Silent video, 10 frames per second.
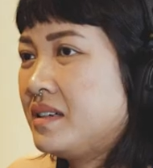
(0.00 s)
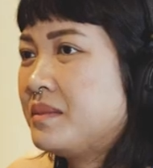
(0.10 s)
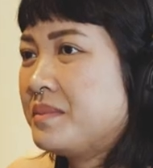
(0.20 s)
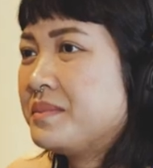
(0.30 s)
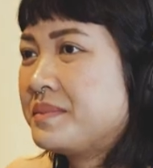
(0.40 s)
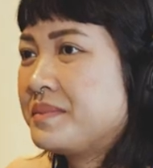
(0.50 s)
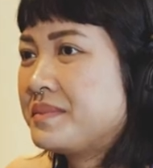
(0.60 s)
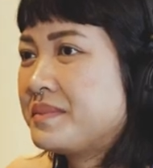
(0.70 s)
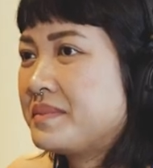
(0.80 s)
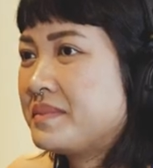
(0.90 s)
Yeah, it's just
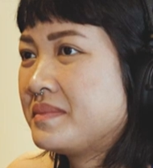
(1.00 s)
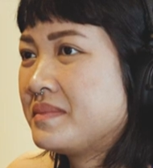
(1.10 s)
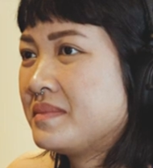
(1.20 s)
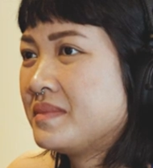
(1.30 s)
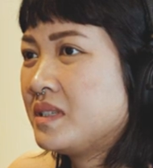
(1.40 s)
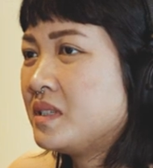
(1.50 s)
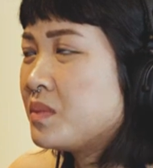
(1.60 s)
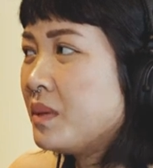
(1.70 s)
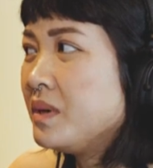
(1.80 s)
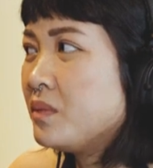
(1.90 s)
done really well. It's
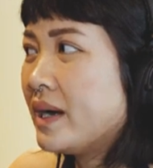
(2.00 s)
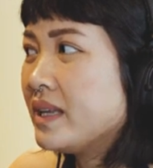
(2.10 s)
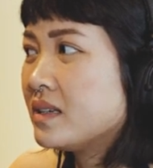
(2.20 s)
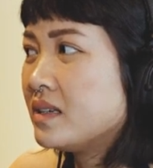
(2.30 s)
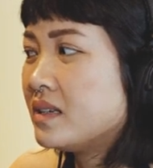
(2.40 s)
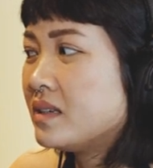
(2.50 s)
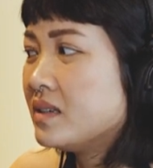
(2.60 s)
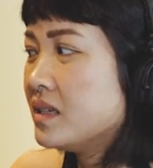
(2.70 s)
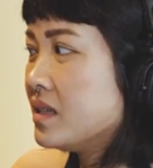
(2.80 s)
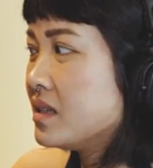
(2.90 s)
so probably why
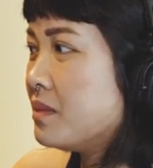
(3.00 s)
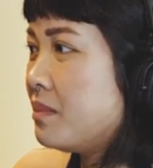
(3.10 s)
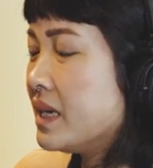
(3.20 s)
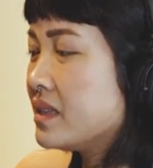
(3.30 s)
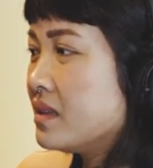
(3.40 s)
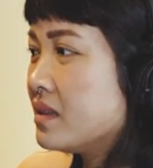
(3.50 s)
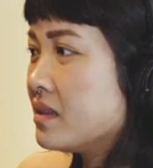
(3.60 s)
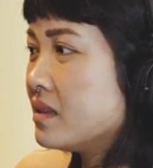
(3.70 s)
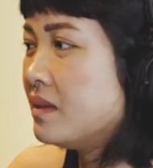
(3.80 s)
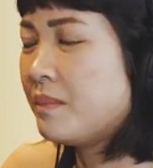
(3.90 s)
the the mut
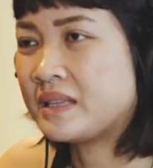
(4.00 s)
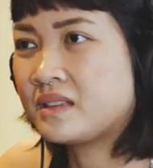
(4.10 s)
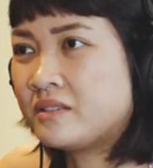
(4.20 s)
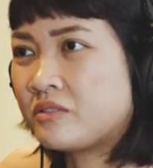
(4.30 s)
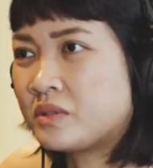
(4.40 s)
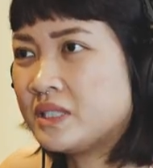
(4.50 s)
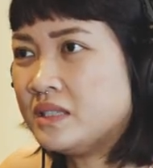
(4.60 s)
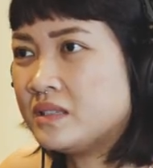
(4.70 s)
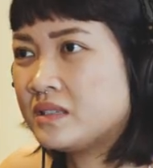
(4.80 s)
the mutton was it